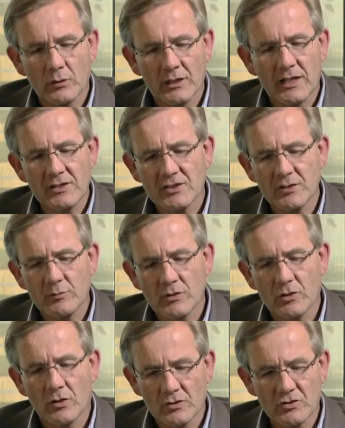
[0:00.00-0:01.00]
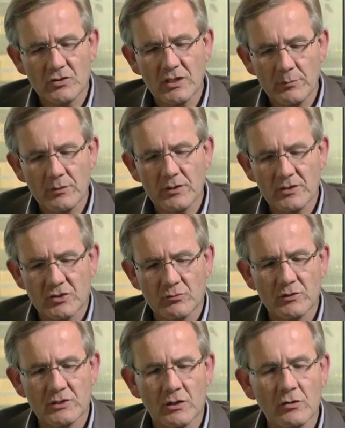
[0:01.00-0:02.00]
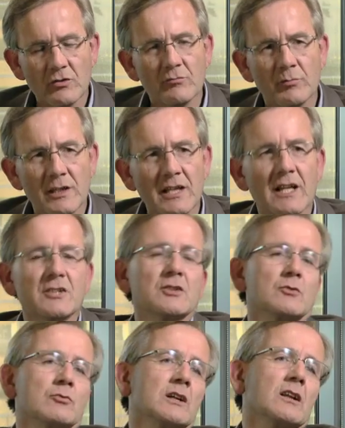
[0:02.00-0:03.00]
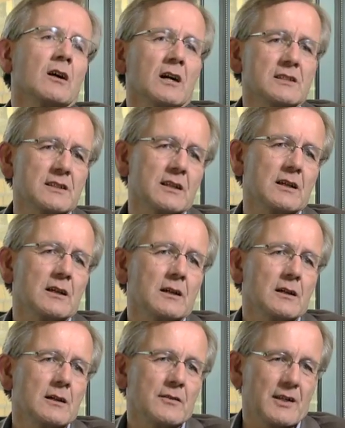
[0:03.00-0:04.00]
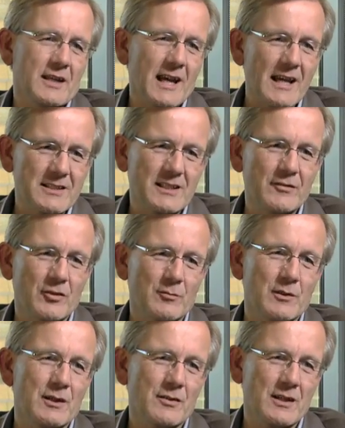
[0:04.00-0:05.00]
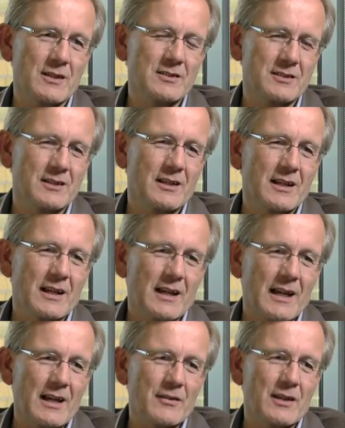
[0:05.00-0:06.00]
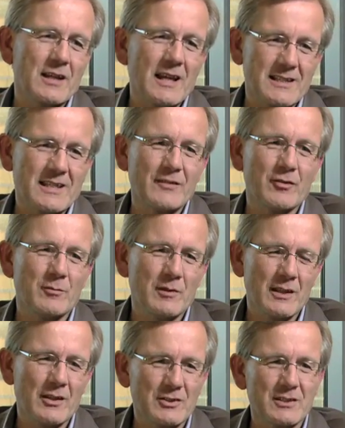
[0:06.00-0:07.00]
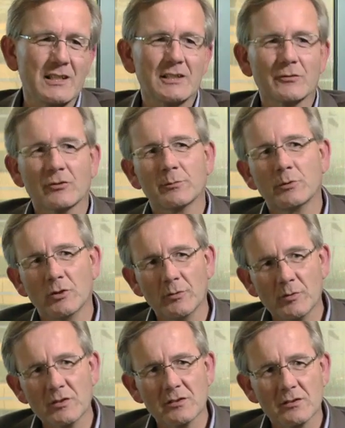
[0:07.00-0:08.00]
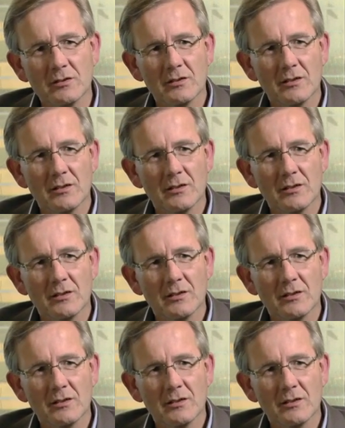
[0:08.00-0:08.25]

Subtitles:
relationship with God has deepened as a result of me actually realising that He has given me things, and that He has given me those things for a purpose.